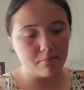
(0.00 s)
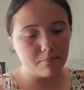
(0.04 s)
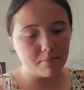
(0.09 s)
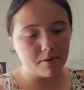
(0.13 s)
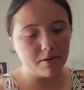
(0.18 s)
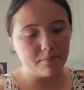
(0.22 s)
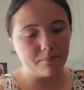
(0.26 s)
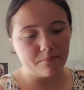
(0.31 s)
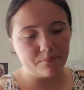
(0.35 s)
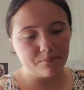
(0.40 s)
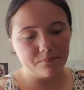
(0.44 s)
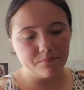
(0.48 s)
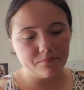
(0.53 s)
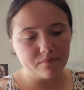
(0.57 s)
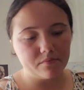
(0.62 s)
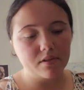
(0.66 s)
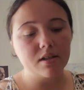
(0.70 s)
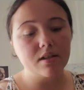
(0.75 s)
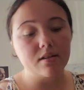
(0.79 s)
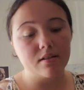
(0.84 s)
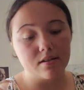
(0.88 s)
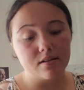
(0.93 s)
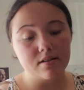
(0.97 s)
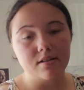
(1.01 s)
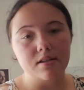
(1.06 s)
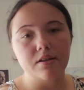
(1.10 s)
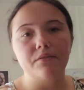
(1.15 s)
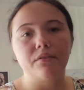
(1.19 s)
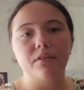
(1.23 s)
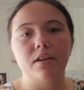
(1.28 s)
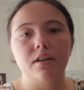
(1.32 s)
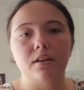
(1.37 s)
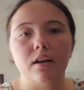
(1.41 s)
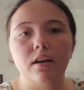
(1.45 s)
but it's
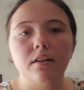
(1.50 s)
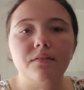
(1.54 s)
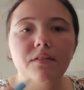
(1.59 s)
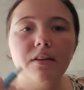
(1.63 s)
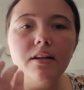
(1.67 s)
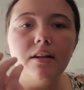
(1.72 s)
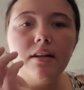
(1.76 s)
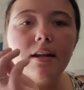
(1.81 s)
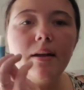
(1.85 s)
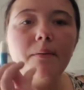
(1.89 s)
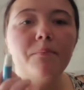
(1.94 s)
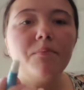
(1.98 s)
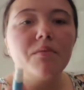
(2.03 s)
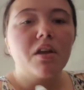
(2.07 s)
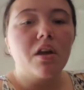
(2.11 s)
definitely not day to day.